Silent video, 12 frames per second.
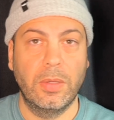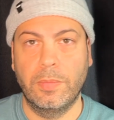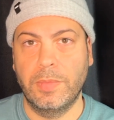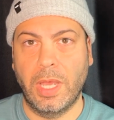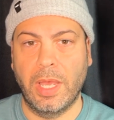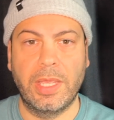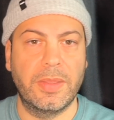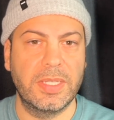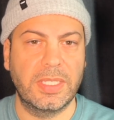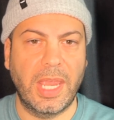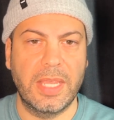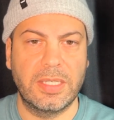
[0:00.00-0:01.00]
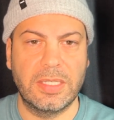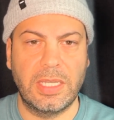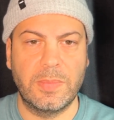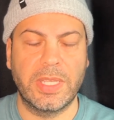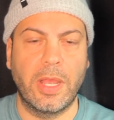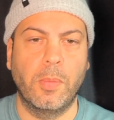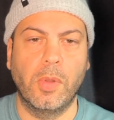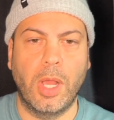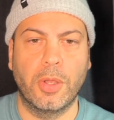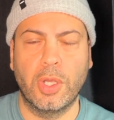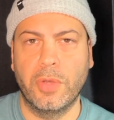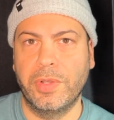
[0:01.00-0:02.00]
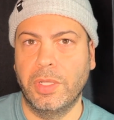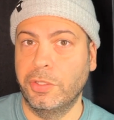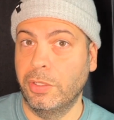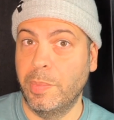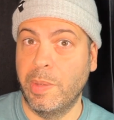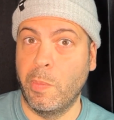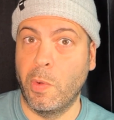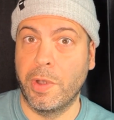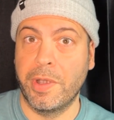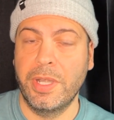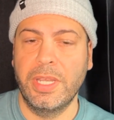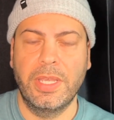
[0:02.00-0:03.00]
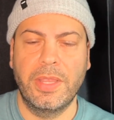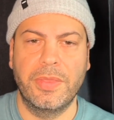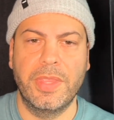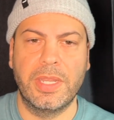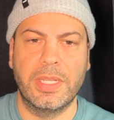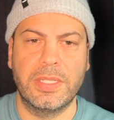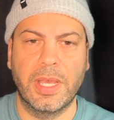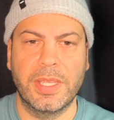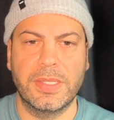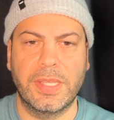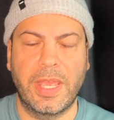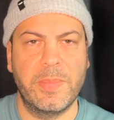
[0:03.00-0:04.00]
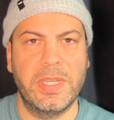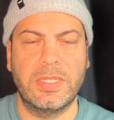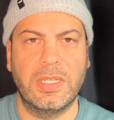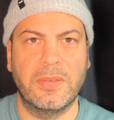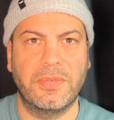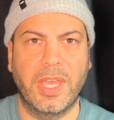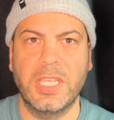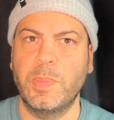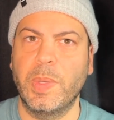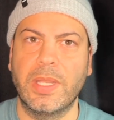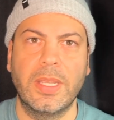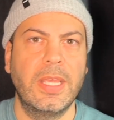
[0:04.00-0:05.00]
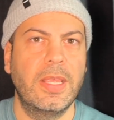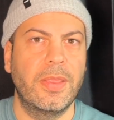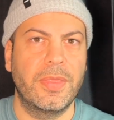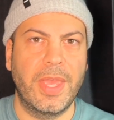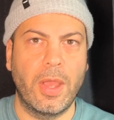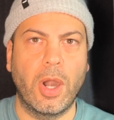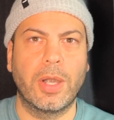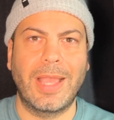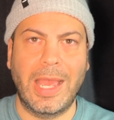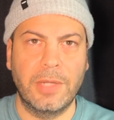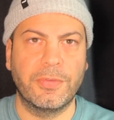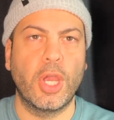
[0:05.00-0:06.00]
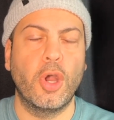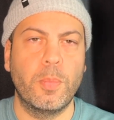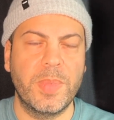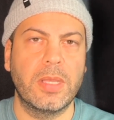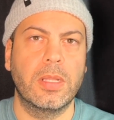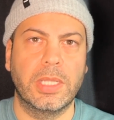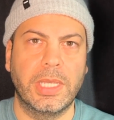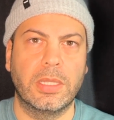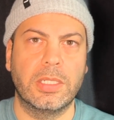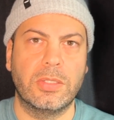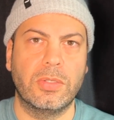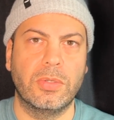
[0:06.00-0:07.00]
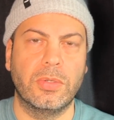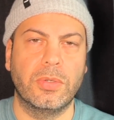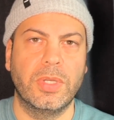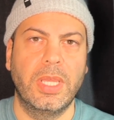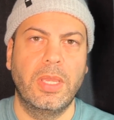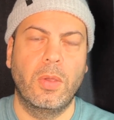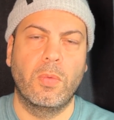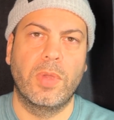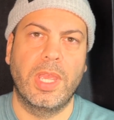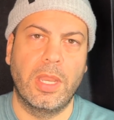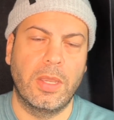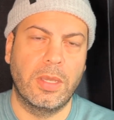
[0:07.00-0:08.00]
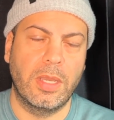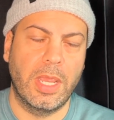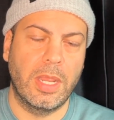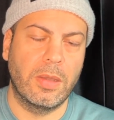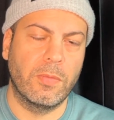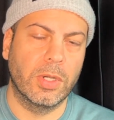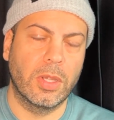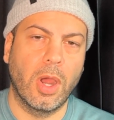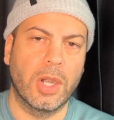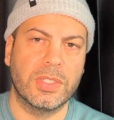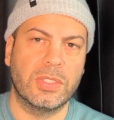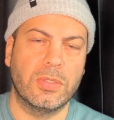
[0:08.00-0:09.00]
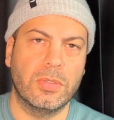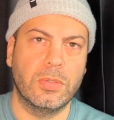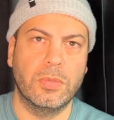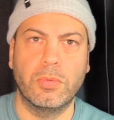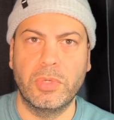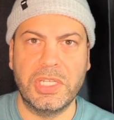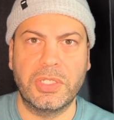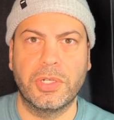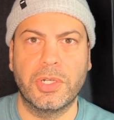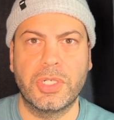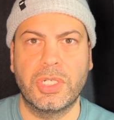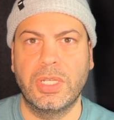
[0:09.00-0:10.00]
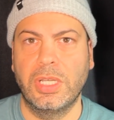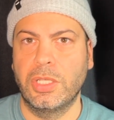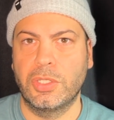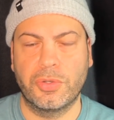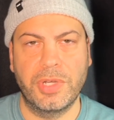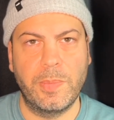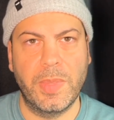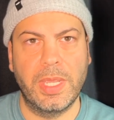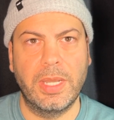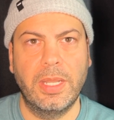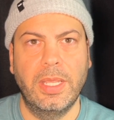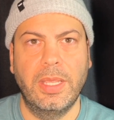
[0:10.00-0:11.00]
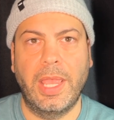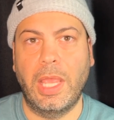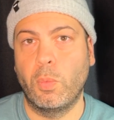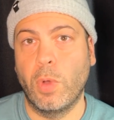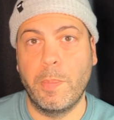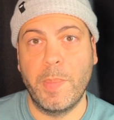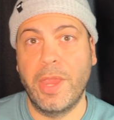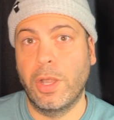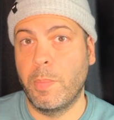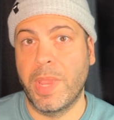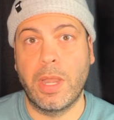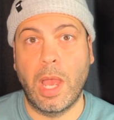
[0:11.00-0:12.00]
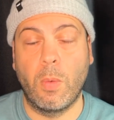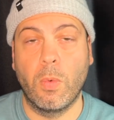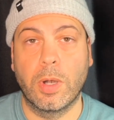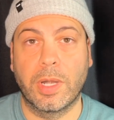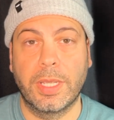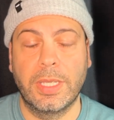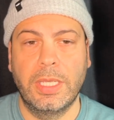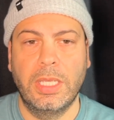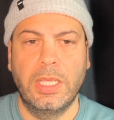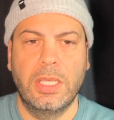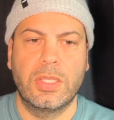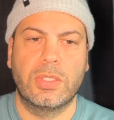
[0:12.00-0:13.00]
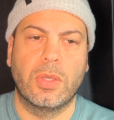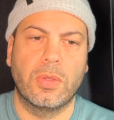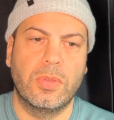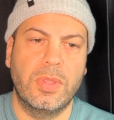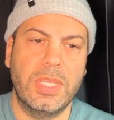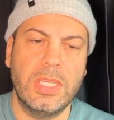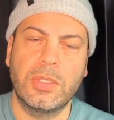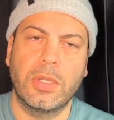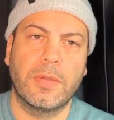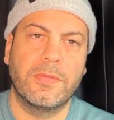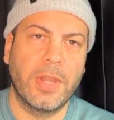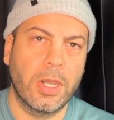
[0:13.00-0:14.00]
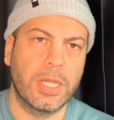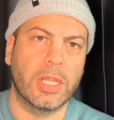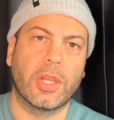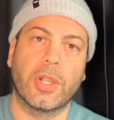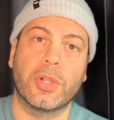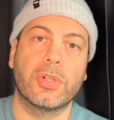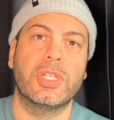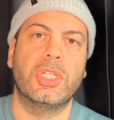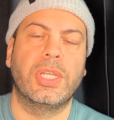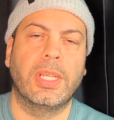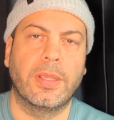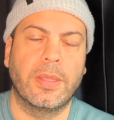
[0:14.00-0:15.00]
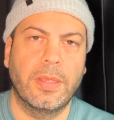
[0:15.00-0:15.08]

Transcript: Uh, in this case, it seems to help long COVID a little bit more than it does MECFS, but they are kind of commingling the two in in regards to research, treatment, and what may or may not work. So these are very encouraging.